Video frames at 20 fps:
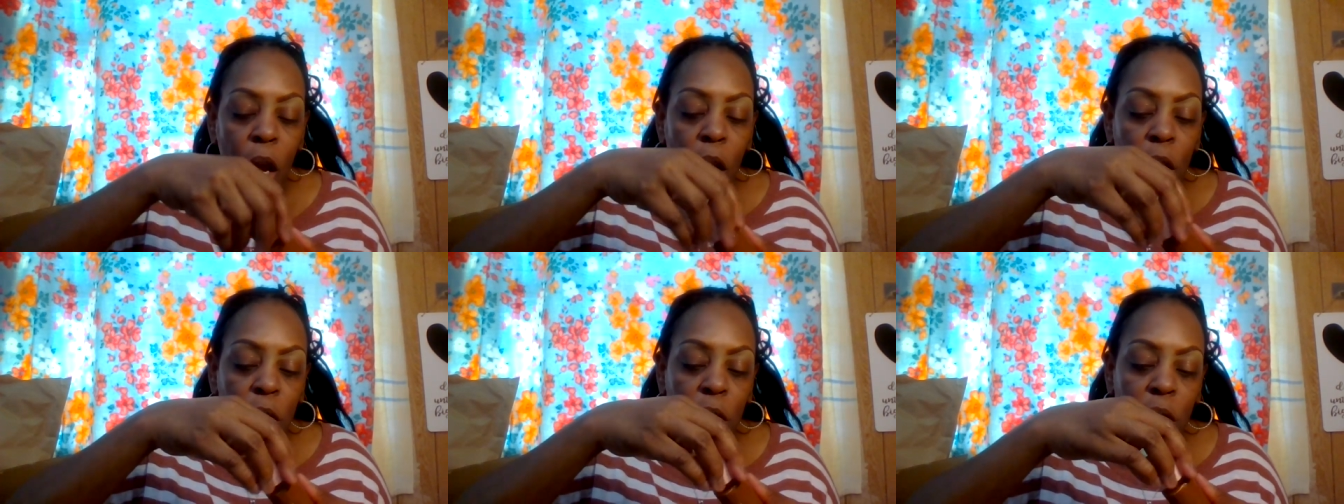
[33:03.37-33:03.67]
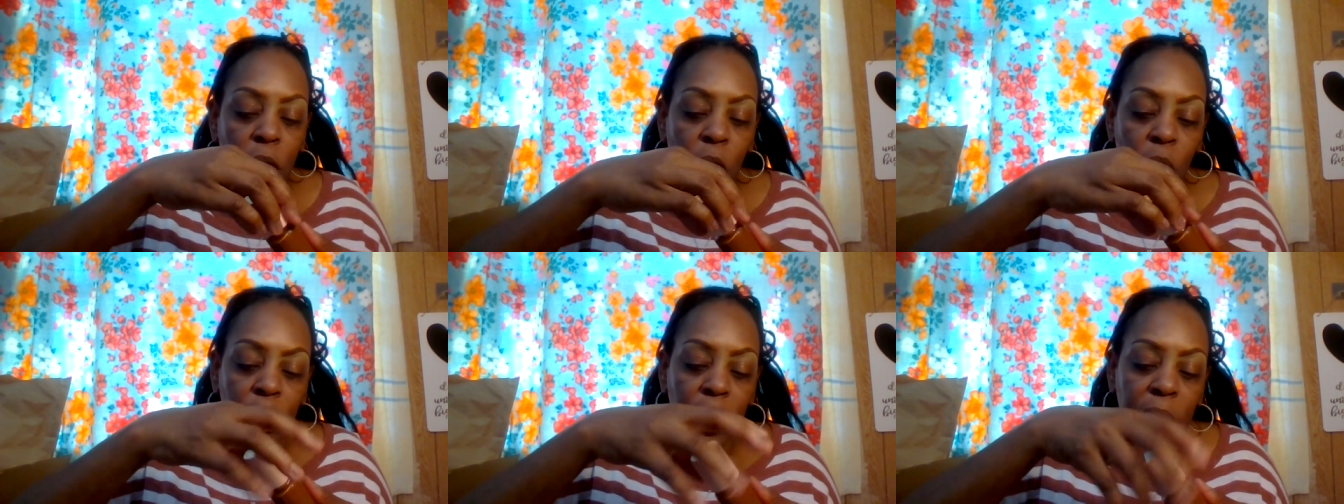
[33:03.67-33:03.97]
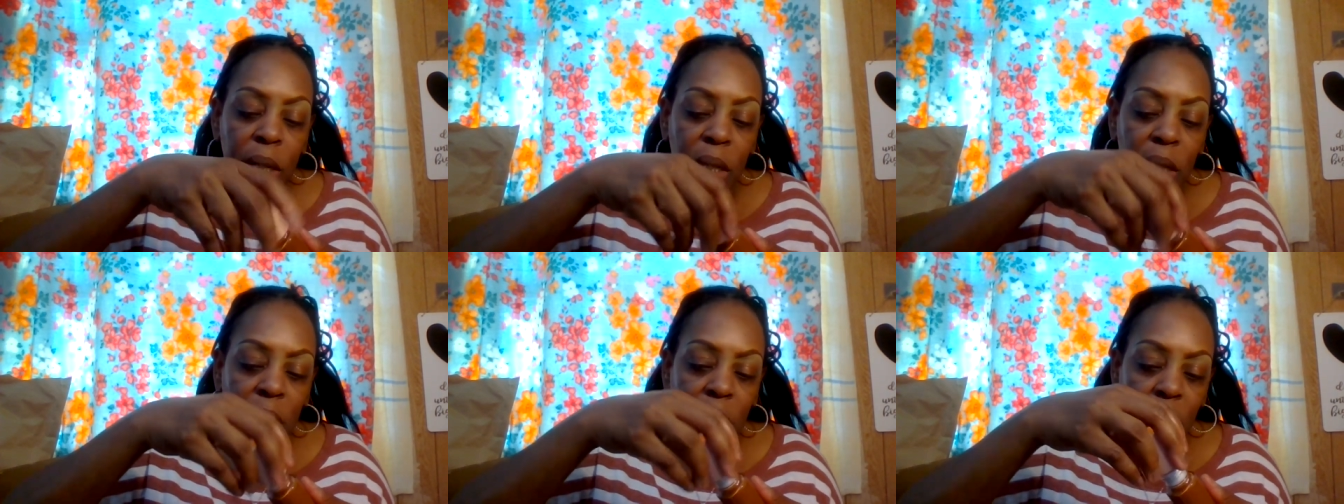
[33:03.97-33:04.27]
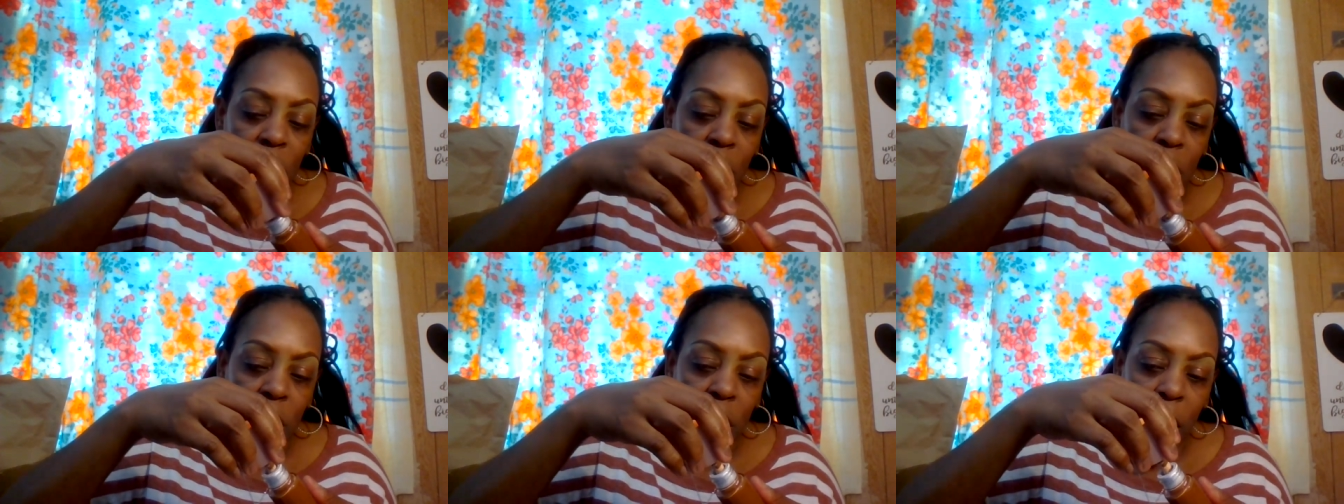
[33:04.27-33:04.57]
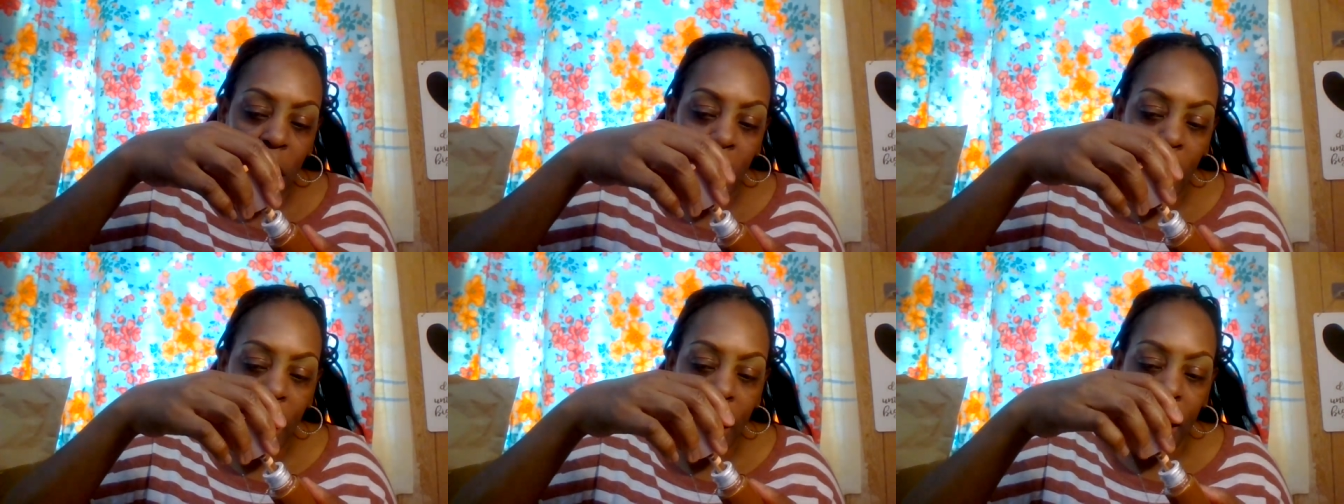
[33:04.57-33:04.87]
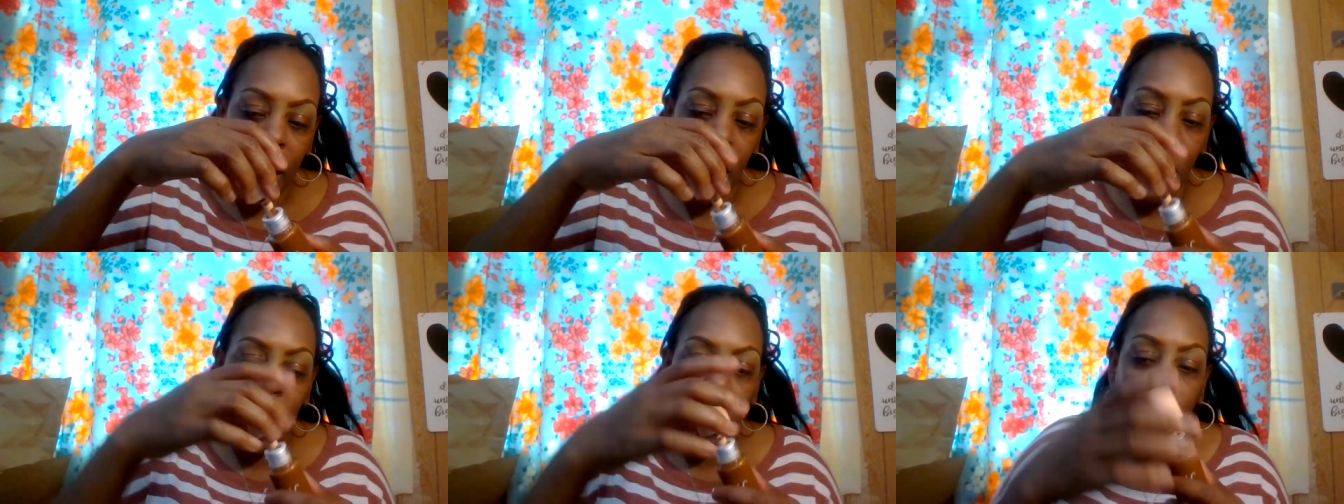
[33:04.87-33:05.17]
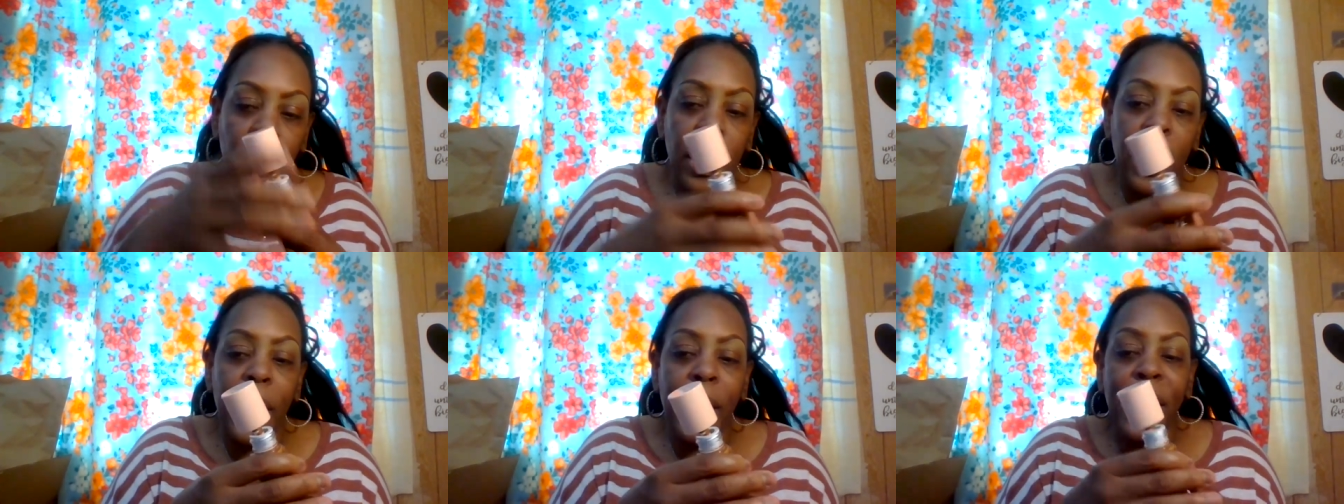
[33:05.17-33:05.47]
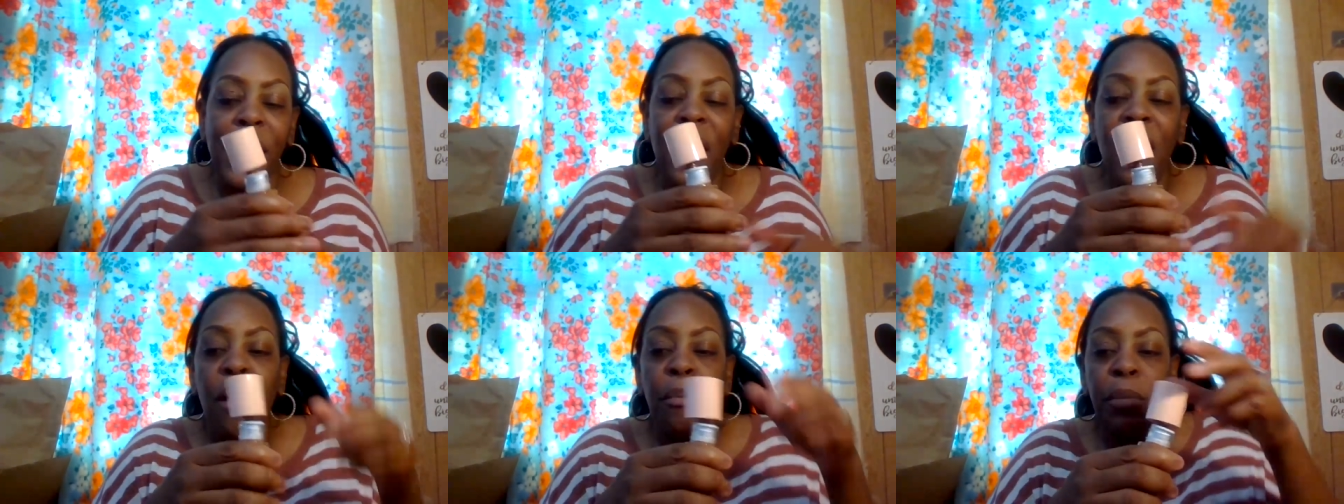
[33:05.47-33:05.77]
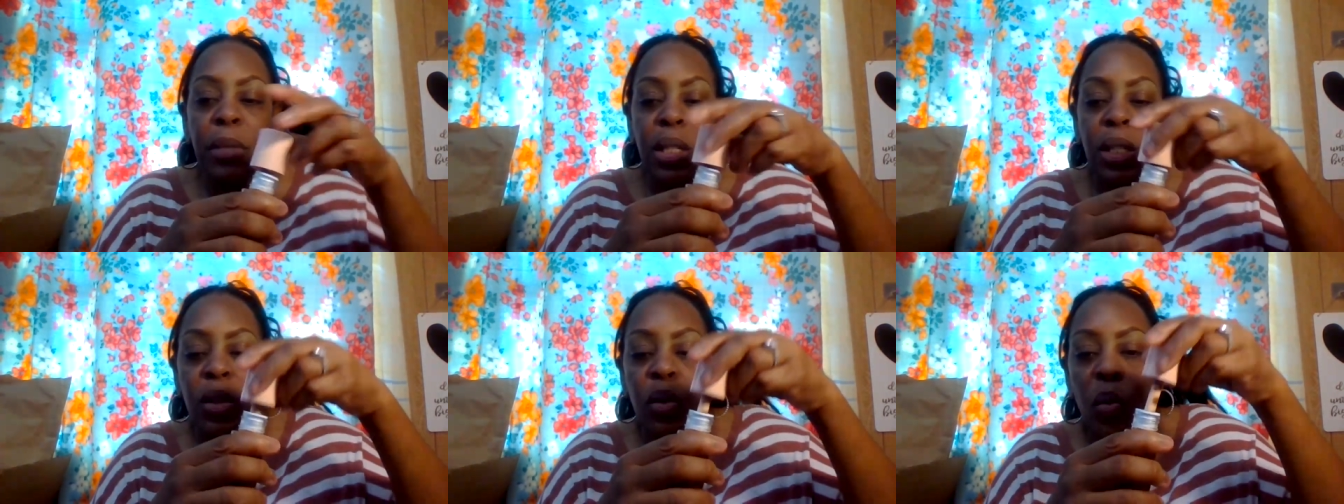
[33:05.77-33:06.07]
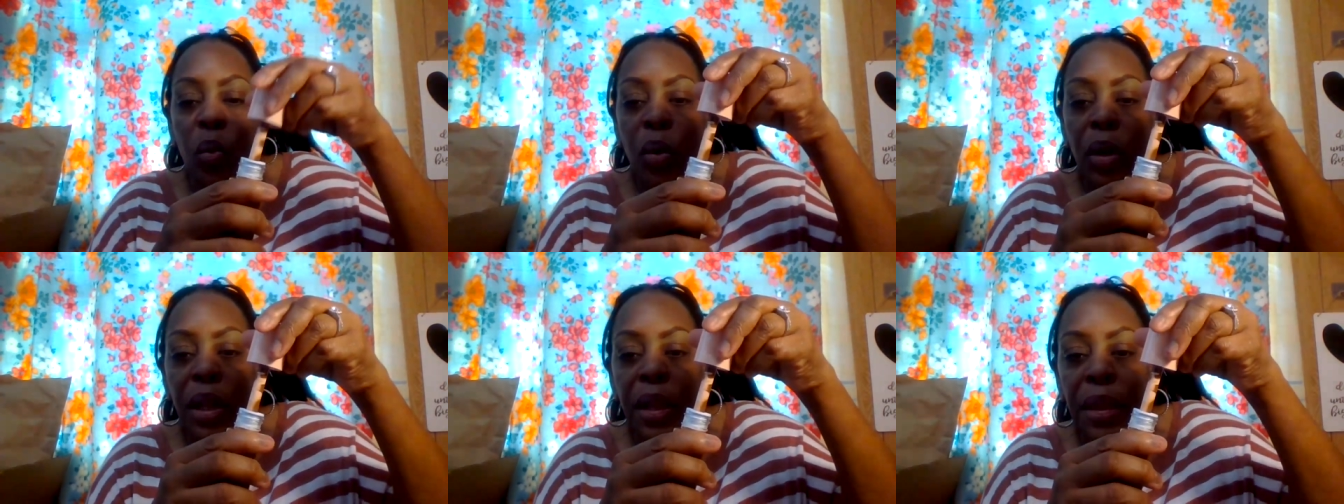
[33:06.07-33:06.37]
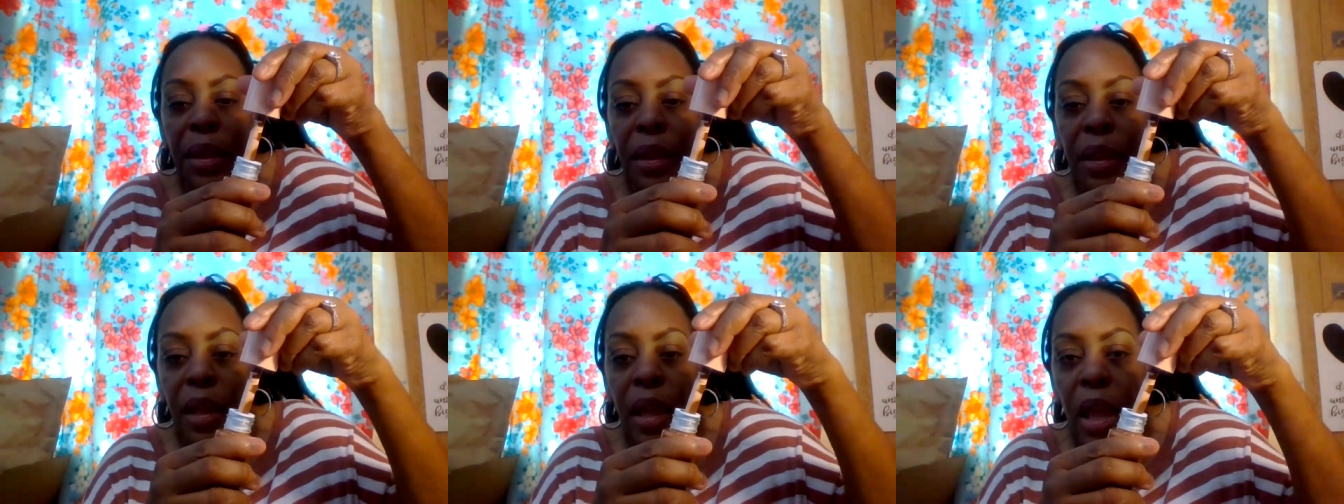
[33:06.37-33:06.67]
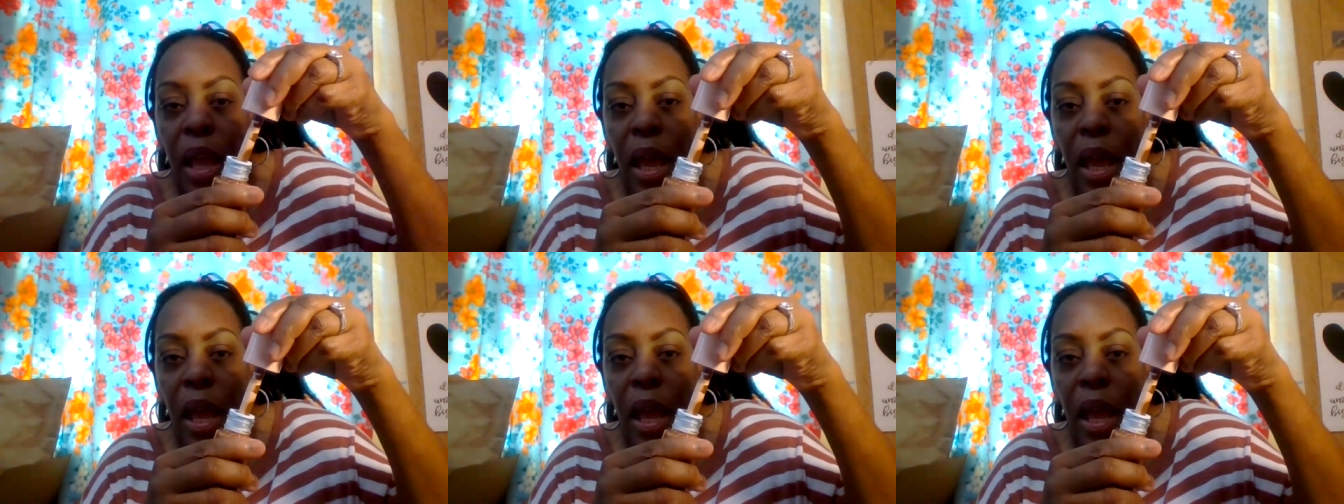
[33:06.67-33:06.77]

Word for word: so this is how it comes with